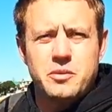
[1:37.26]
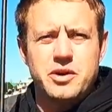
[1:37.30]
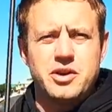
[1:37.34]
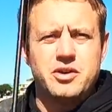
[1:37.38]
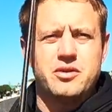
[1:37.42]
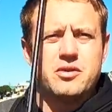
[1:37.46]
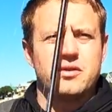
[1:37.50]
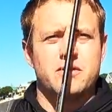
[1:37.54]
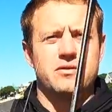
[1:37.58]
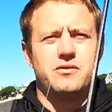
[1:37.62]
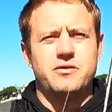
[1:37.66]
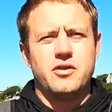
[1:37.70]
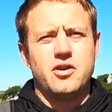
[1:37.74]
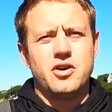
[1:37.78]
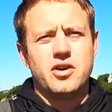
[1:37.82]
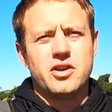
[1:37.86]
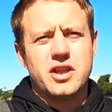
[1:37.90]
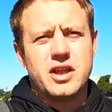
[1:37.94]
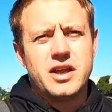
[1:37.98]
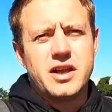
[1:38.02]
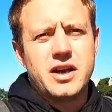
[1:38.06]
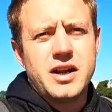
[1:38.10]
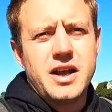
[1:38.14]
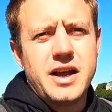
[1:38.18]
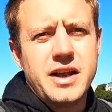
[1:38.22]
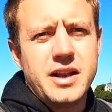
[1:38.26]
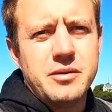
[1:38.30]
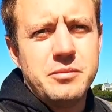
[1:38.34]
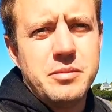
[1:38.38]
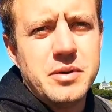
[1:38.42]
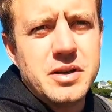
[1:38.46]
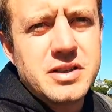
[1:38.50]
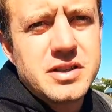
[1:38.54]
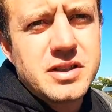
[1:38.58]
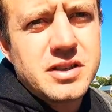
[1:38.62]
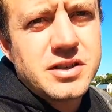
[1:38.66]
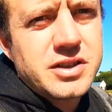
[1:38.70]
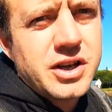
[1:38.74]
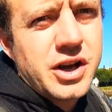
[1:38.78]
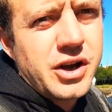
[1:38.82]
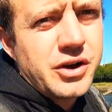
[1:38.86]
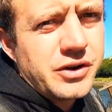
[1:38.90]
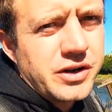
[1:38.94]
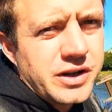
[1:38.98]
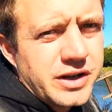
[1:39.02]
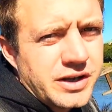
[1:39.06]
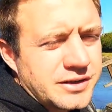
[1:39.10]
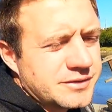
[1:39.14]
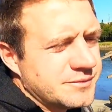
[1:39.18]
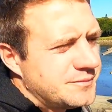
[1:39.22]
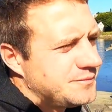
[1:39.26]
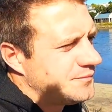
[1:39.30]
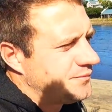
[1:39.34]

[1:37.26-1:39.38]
when you're a father and a business owner,